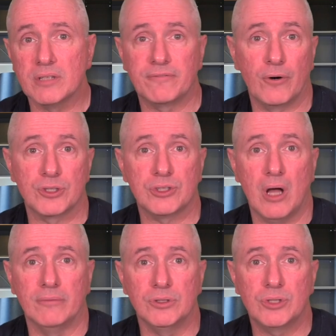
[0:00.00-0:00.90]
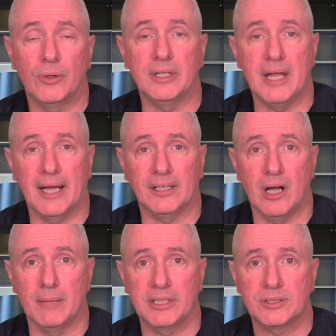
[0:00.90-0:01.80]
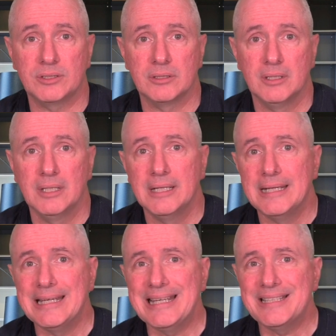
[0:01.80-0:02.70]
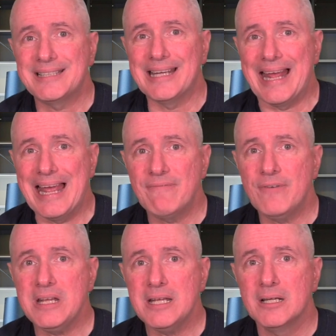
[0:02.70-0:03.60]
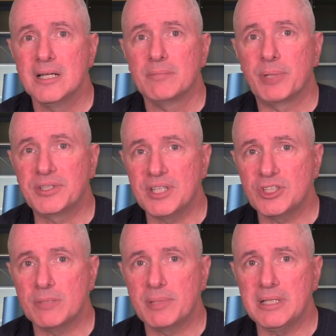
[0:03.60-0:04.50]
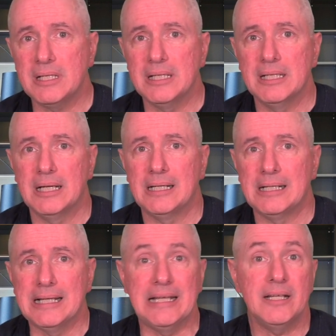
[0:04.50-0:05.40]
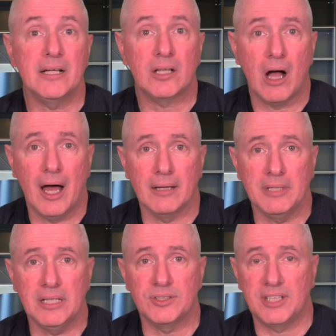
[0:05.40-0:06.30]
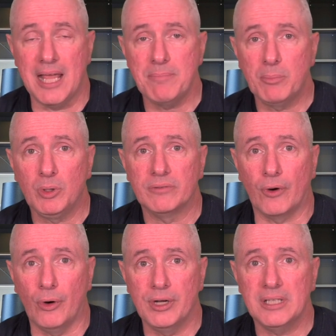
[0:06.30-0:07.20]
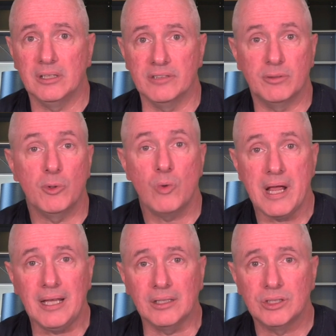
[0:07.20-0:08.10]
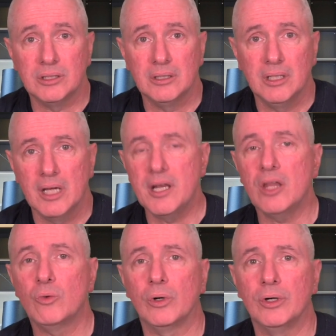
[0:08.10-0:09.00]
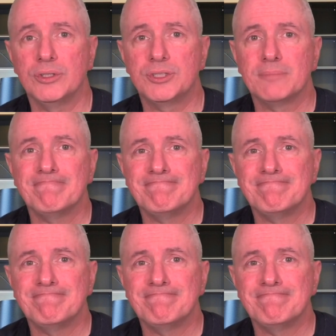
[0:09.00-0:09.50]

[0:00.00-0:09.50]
of the first law of Newtonian economics is that every participant in an economy is capable of earning a livable wage. In other words,